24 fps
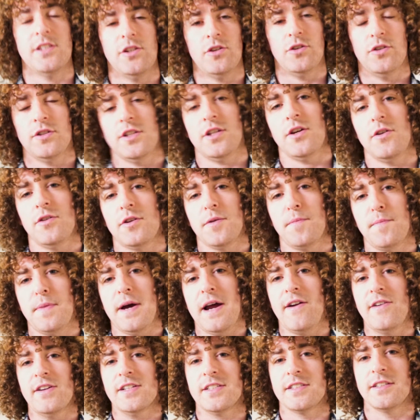the audio
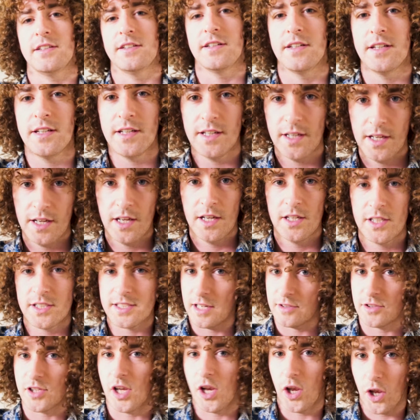comparison.
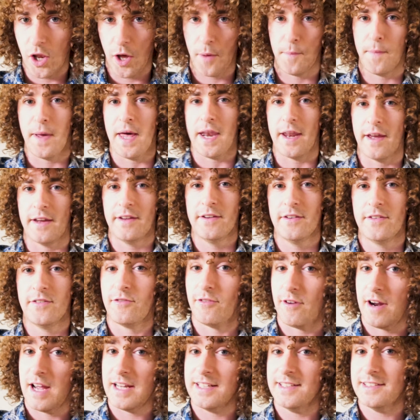Sounds a lot better,
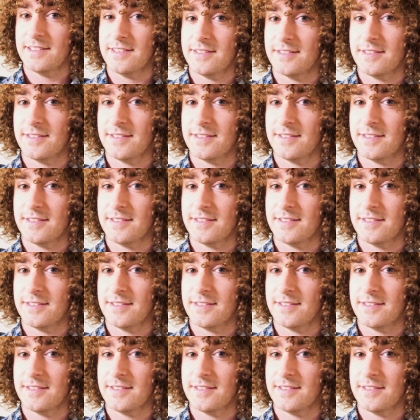right?